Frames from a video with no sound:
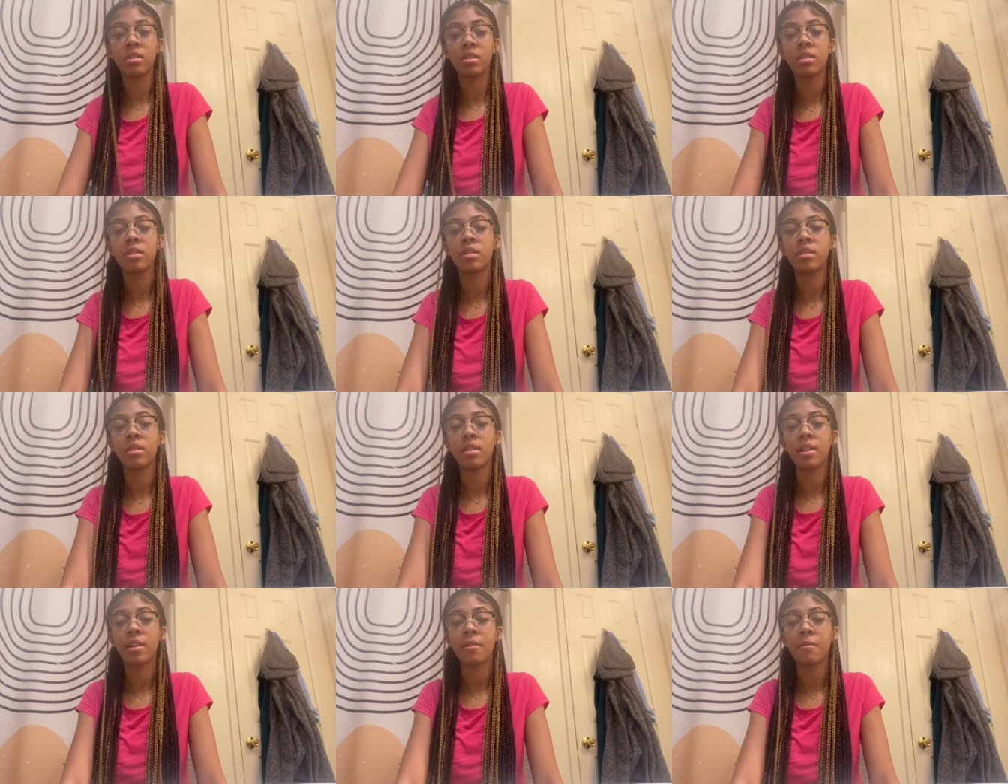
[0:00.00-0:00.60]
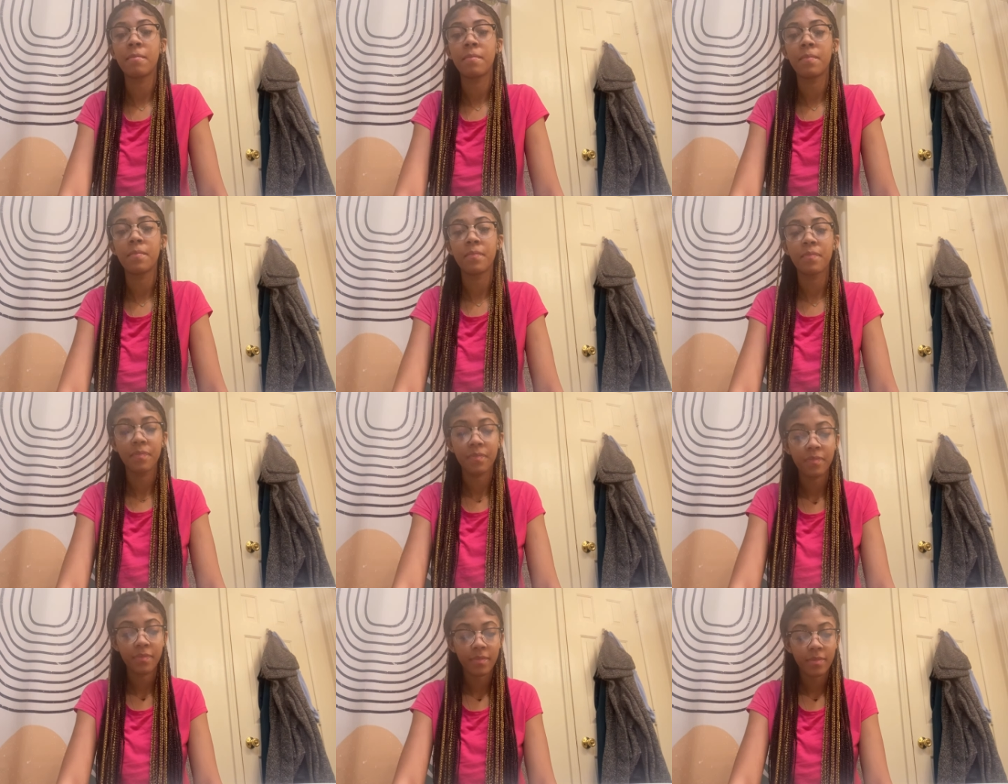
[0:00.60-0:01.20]
It's not my
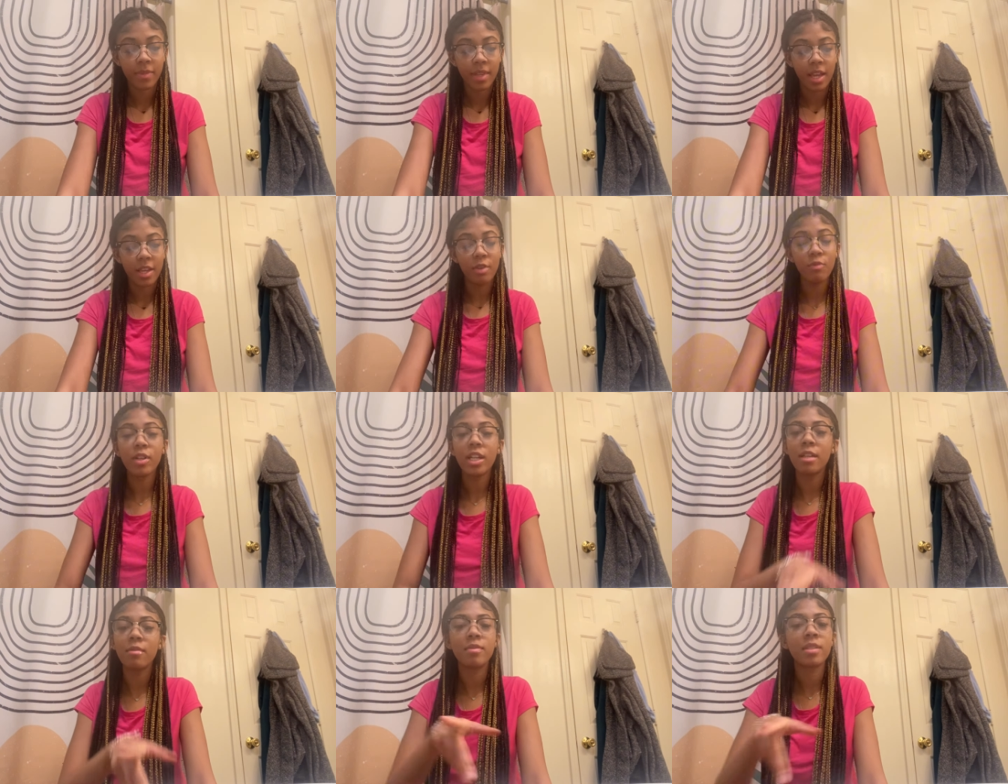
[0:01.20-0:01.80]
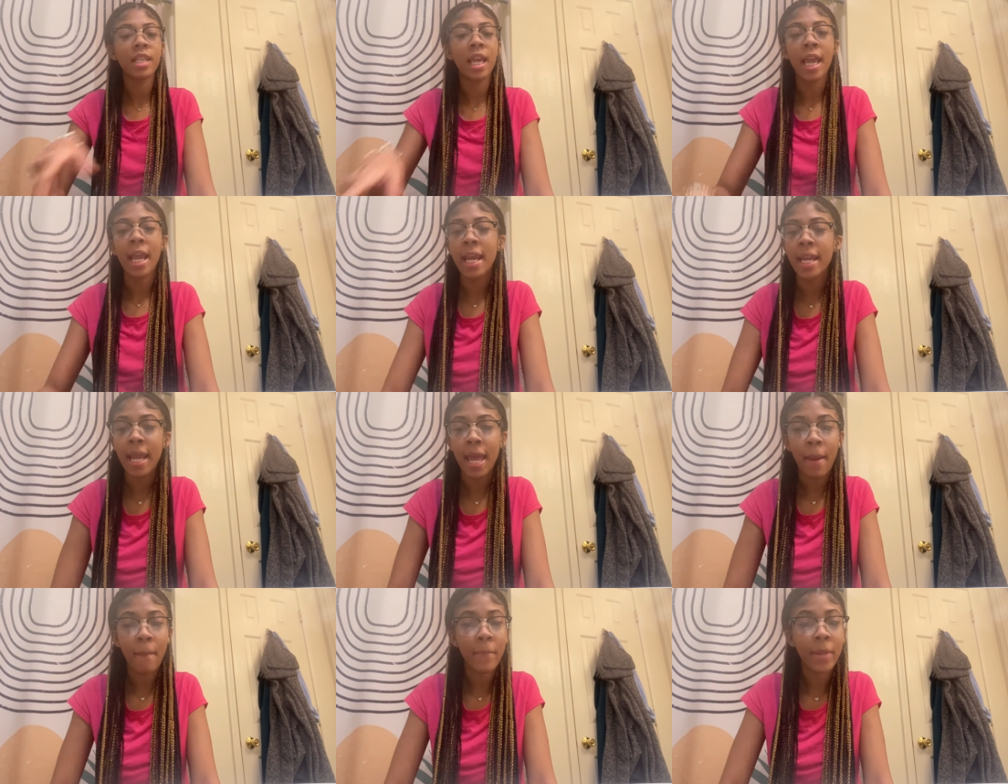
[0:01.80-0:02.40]
girl, bro. You keep saying
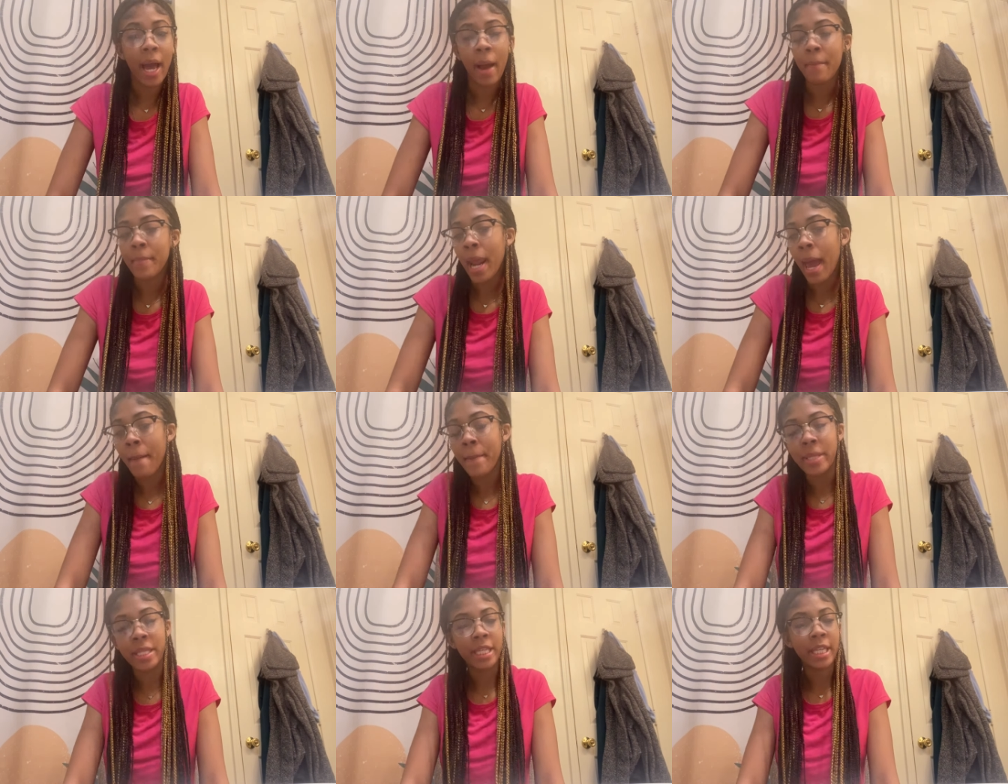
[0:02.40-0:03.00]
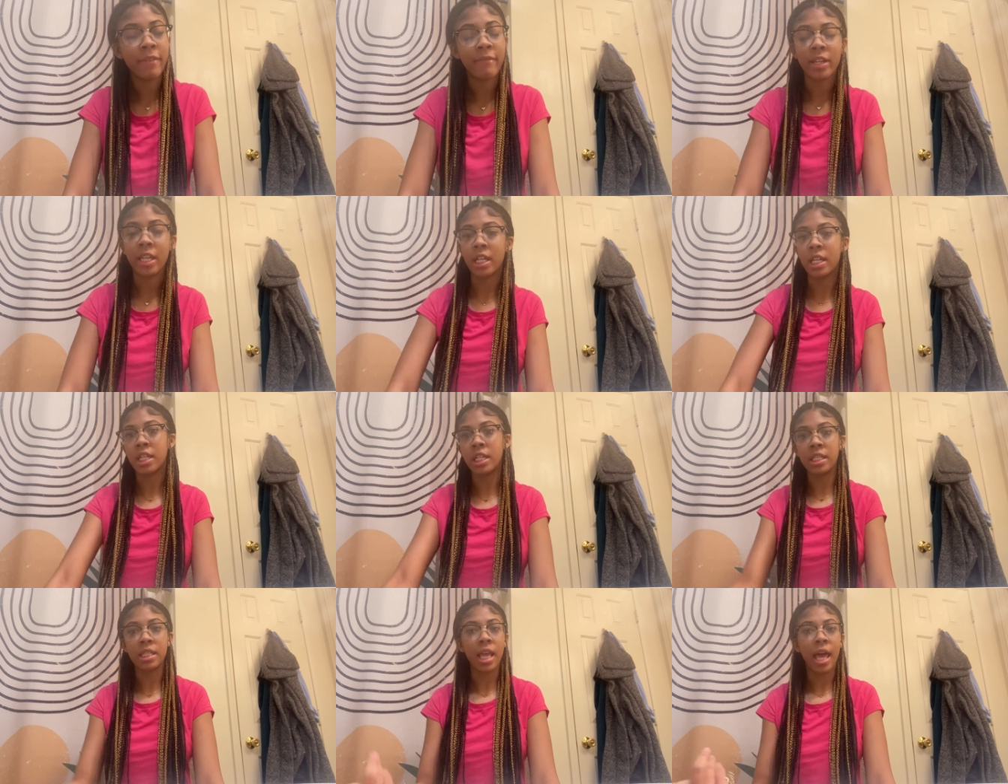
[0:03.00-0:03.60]
that, but I'm not believing it
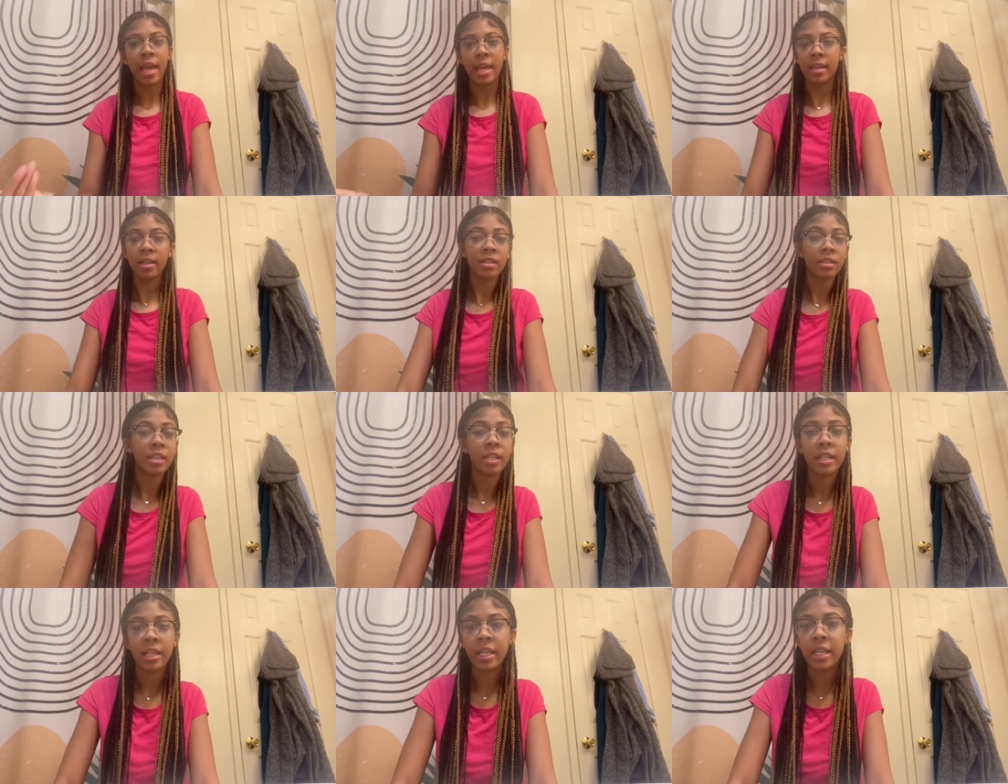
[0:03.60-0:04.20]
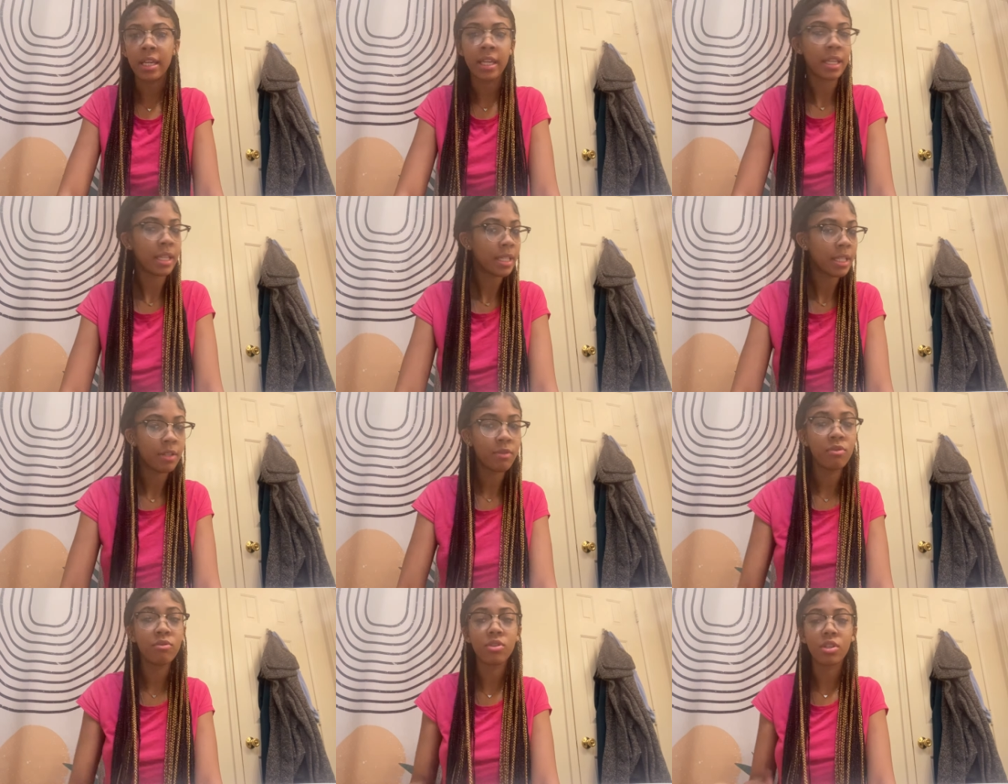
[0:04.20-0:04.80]
because, like, it
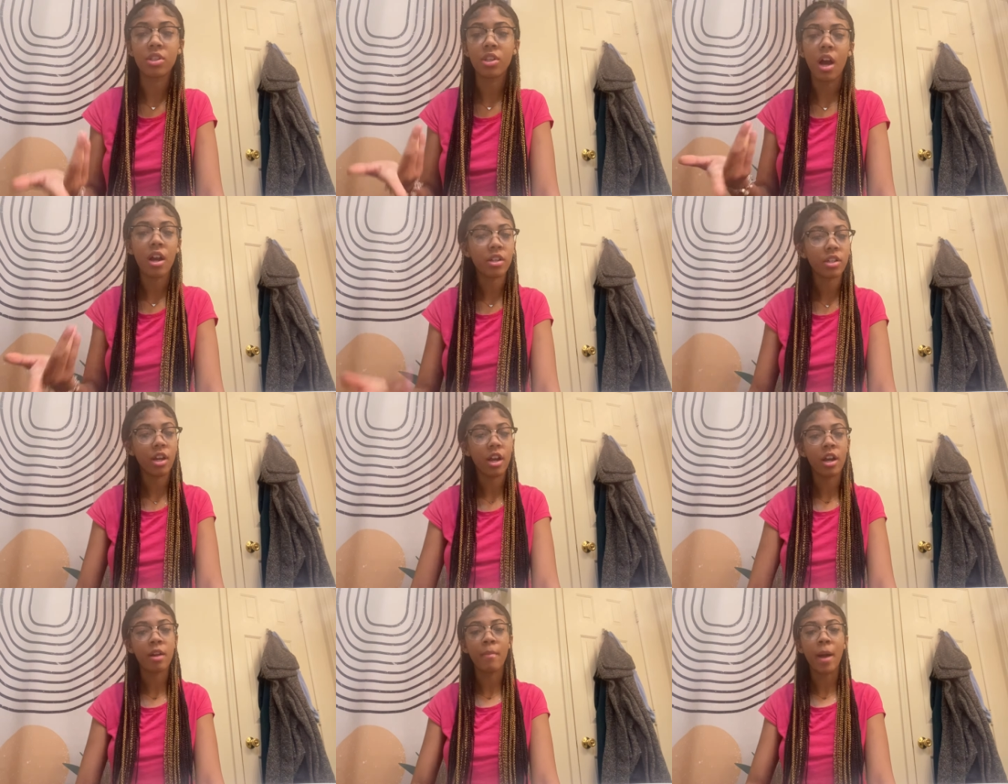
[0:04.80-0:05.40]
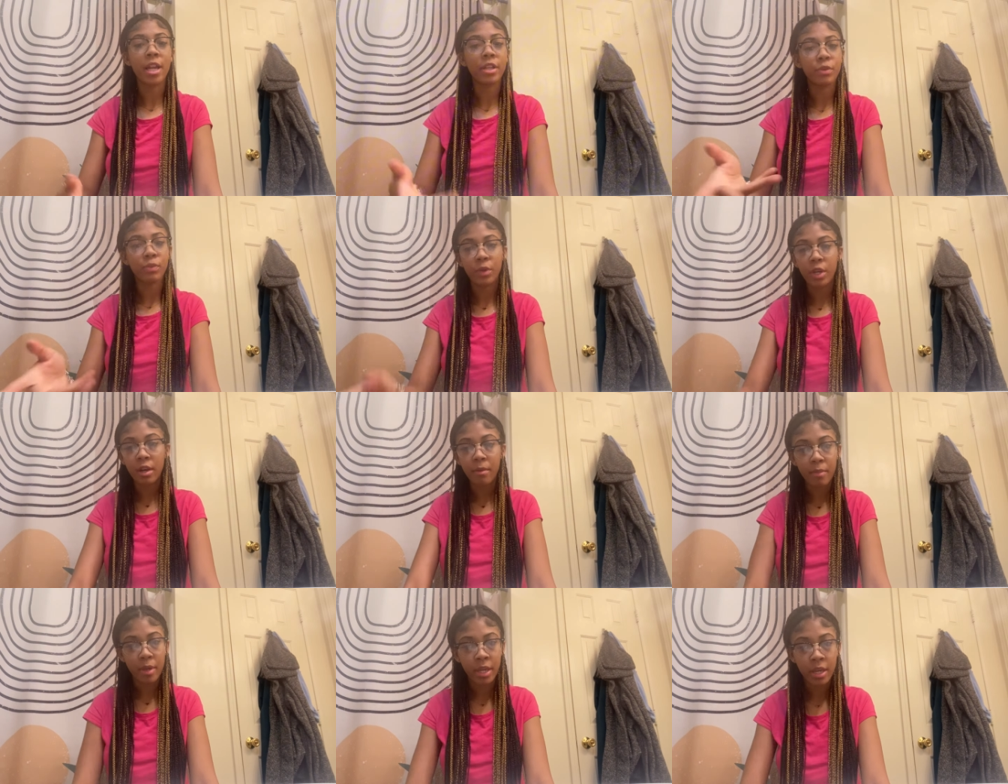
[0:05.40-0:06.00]
is. You used to talk to her, might as
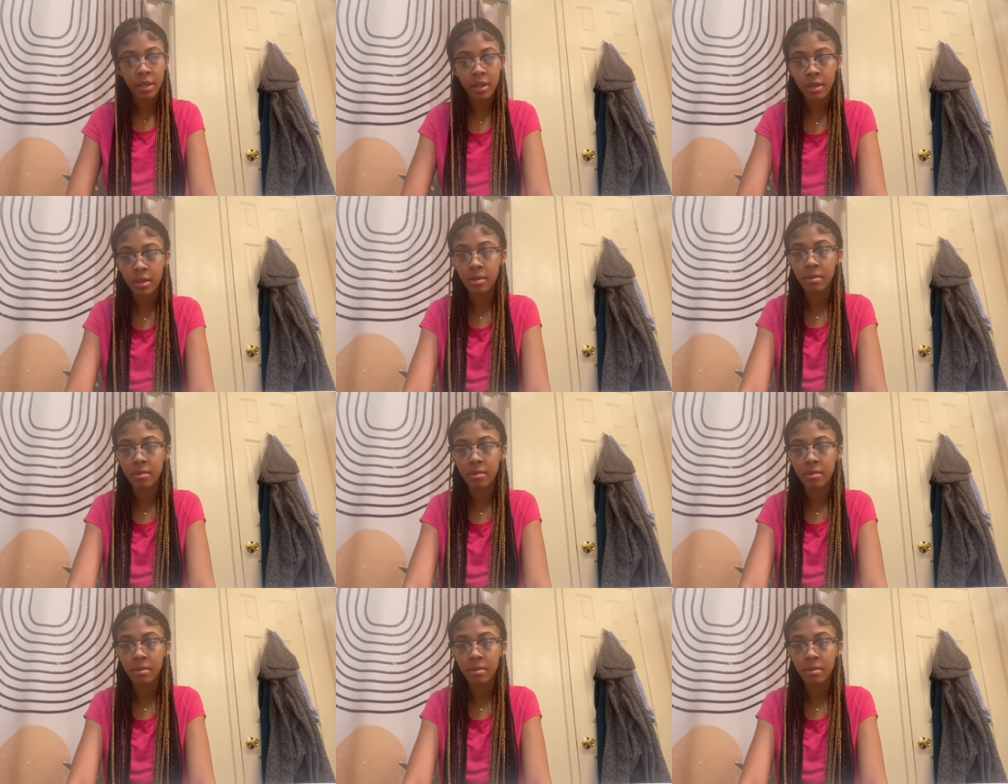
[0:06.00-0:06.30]
well be. Man,